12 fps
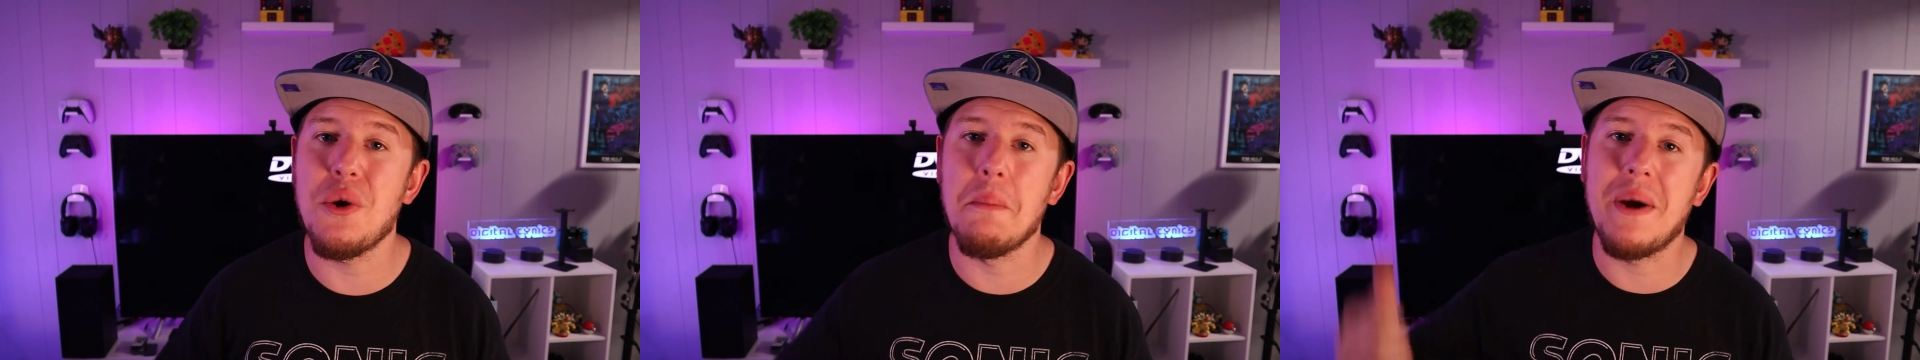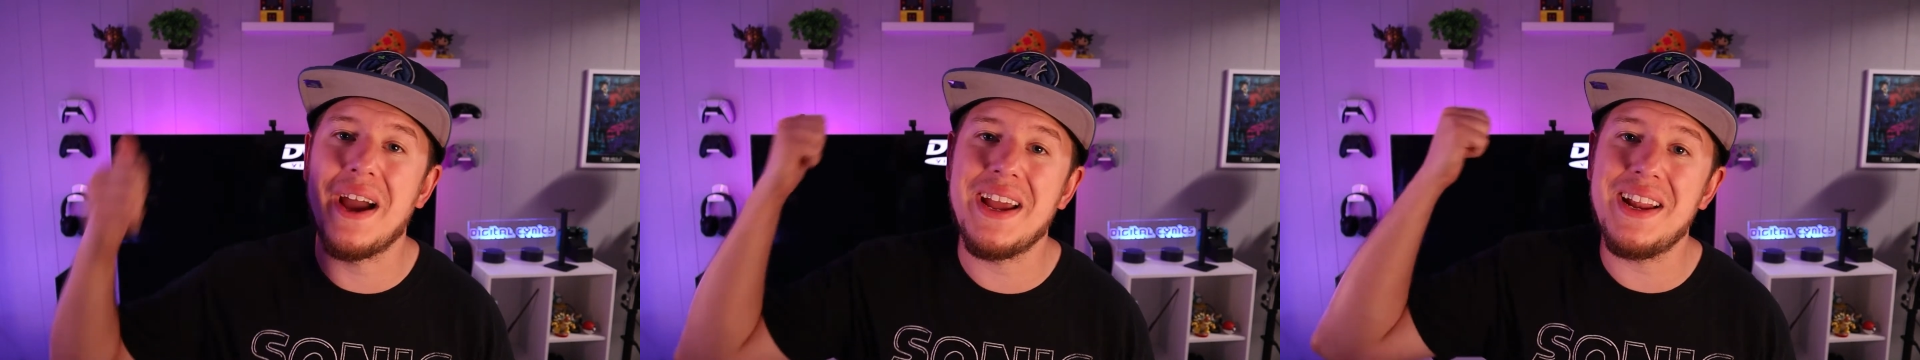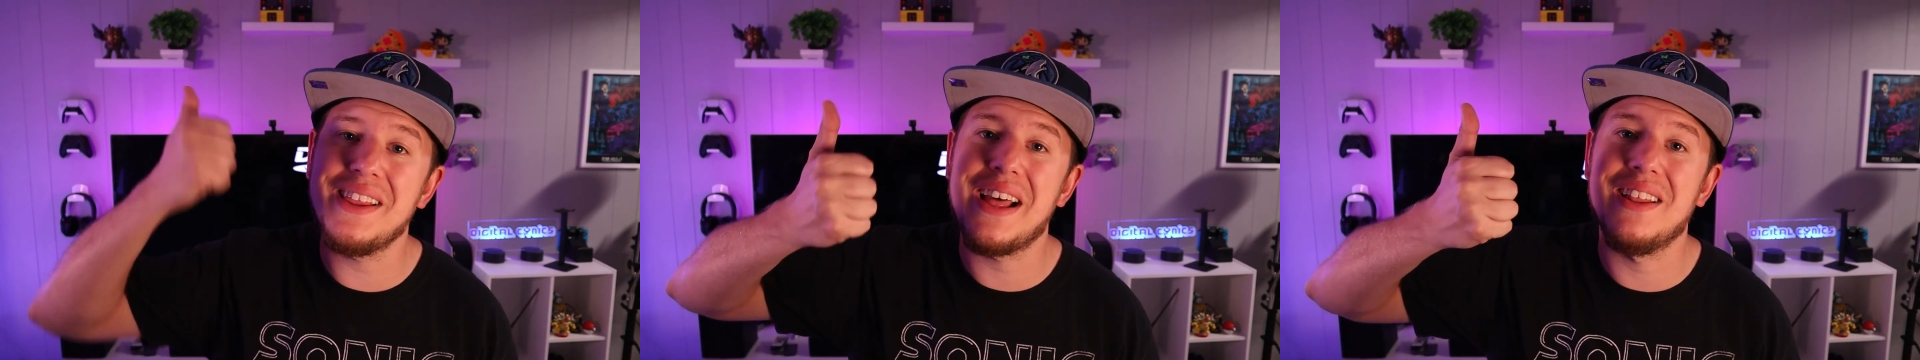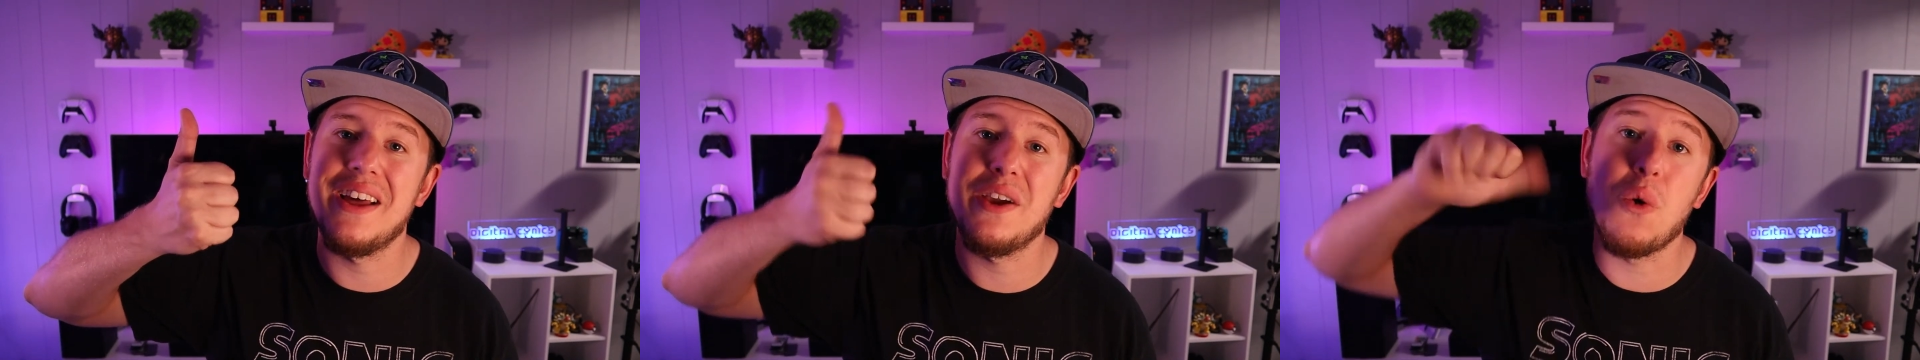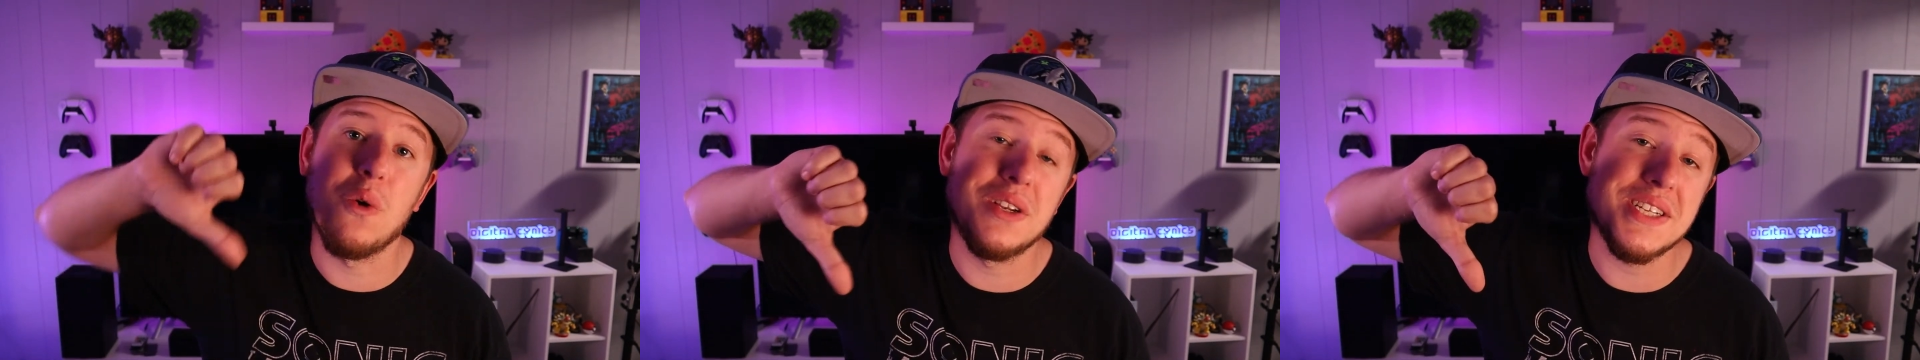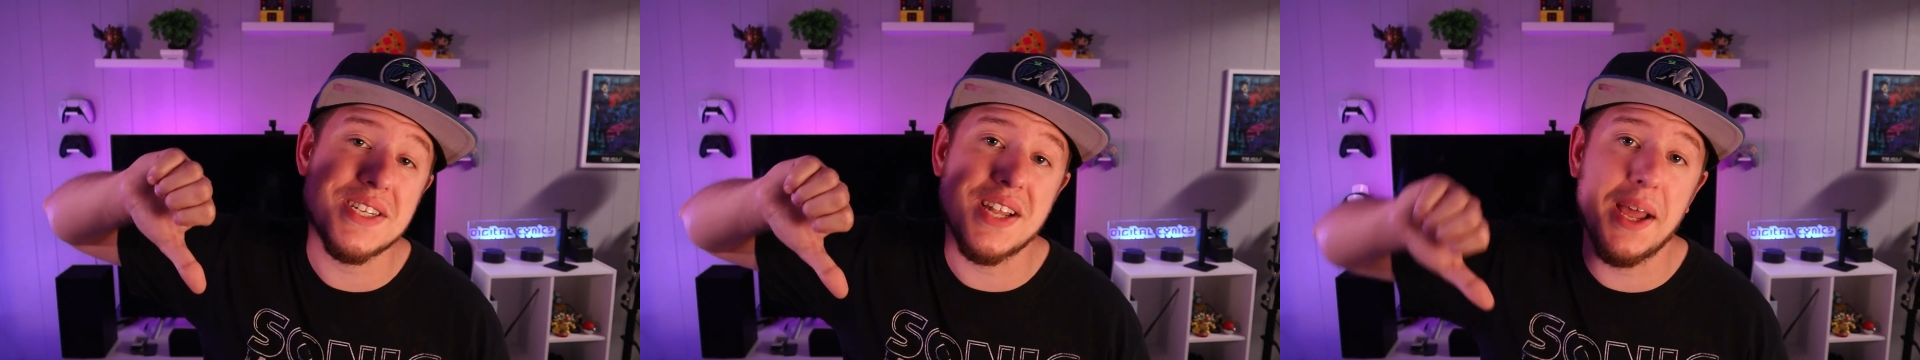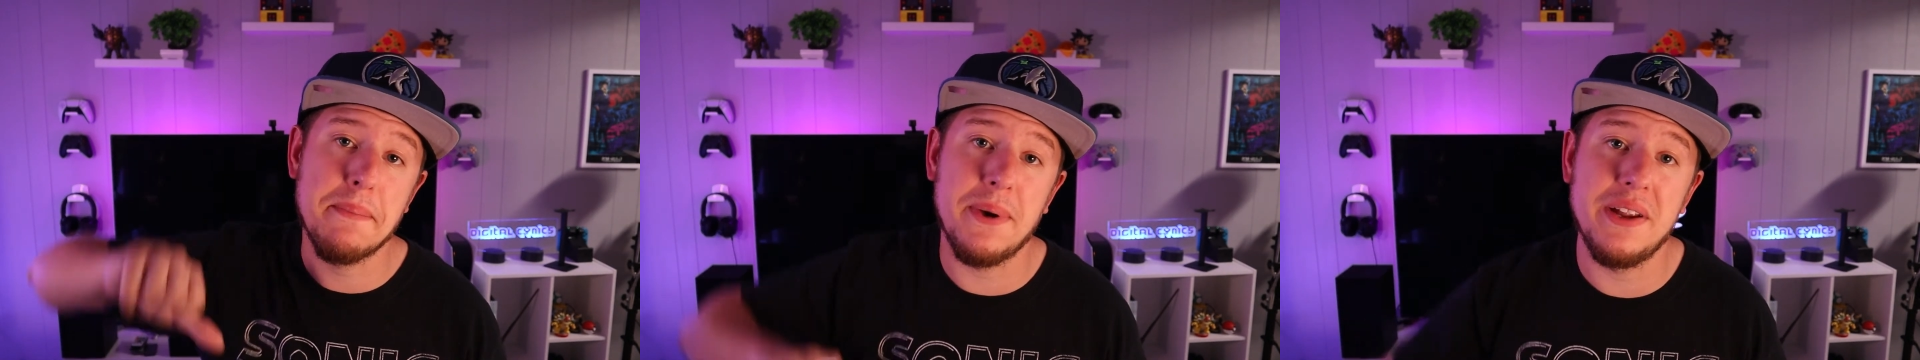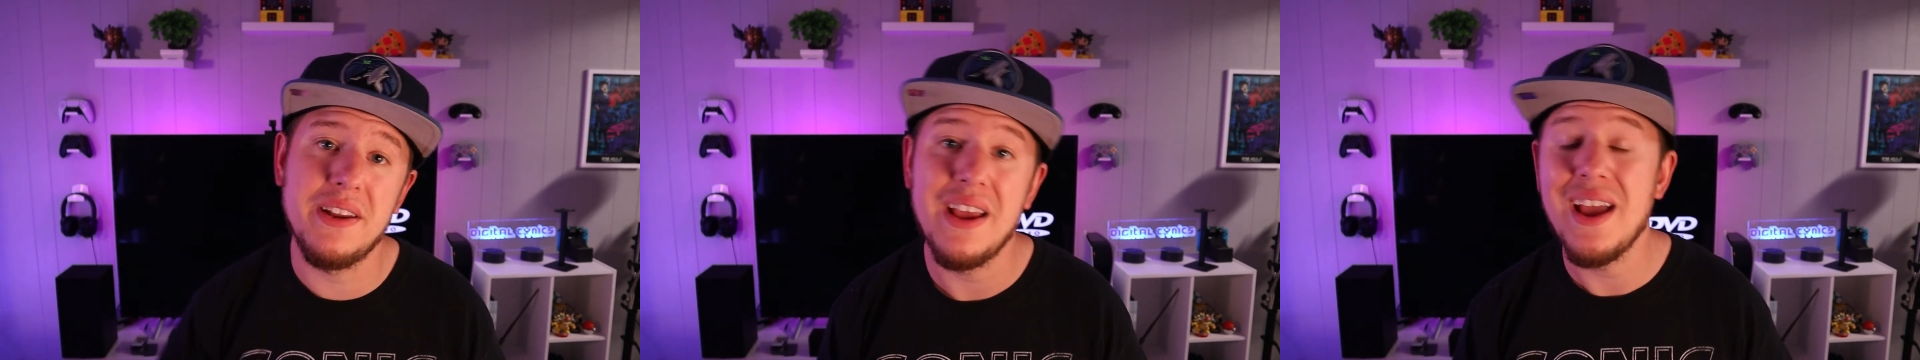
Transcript: by hitting that like or dislike button.